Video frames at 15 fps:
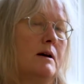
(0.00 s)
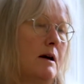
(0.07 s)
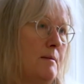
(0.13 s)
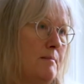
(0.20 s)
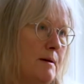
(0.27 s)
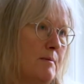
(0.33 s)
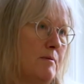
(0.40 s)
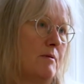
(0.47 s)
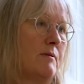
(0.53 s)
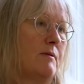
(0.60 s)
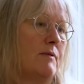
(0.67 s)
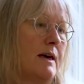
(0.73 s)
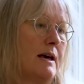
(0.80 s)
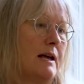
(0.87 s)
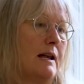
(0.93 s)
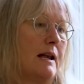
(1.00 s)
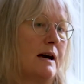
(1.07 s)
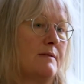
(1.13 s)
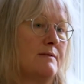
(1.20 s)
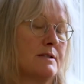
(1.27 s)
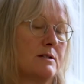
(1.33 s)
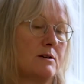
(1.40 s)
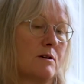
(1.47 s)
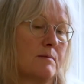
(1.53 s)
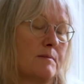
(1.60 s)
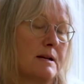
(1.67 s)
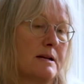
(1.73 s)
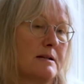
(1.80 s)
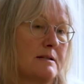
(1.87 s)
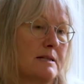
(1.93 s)
and people with their livestock,
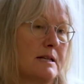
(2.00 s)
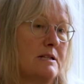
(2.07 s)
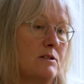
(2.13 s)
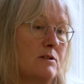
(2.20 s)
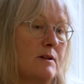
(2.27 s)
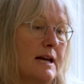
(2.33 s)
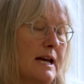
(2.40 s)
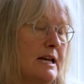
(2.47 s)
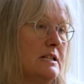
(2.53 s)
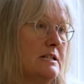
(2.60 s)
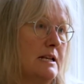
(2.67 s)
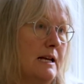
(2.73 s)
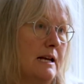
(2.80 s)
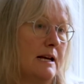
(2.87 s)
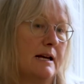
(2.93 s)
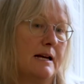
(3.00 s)
because they do occasionally